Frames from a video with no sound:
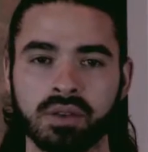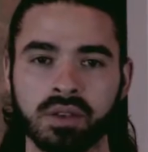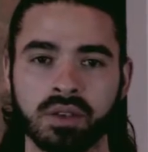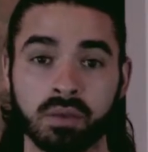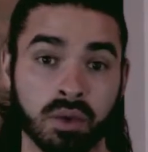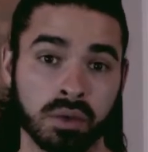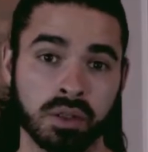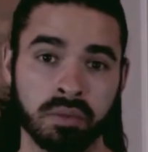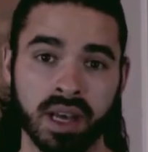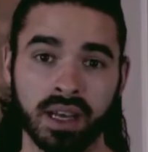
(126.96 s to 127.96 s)
was
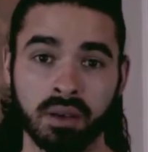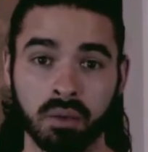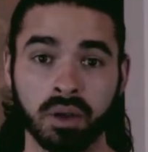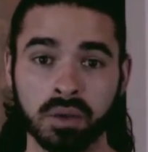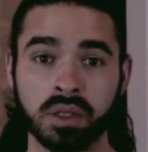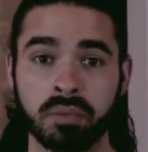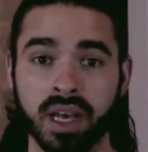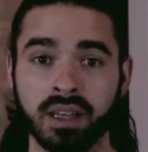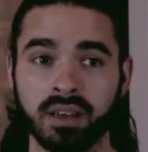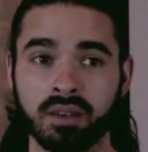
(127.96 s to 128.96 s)
the body and one was the
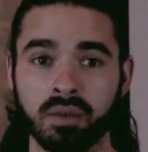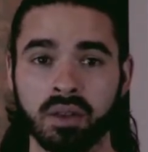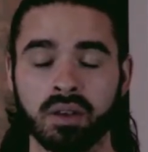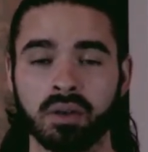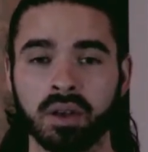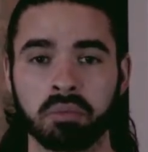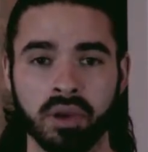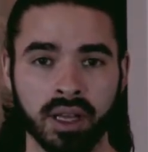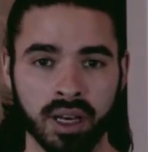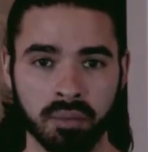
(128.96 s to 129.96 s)
mind. We thought we could
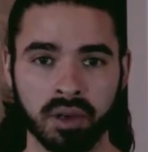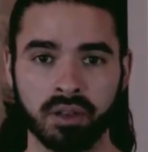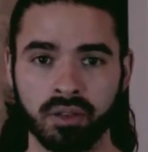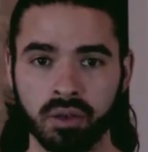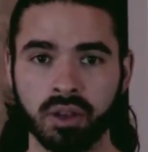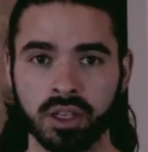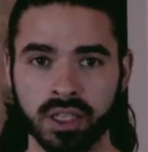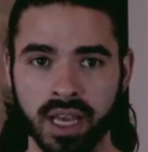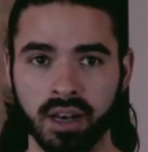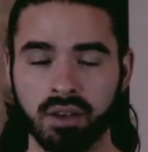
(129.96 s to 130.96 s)
break it up into two
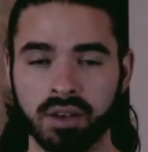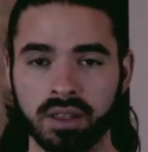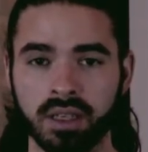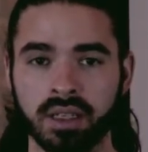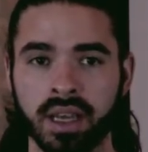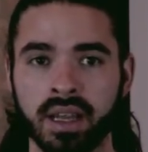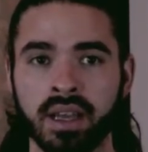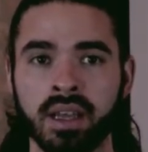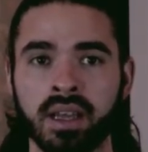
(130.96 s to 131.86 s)
large categories like that.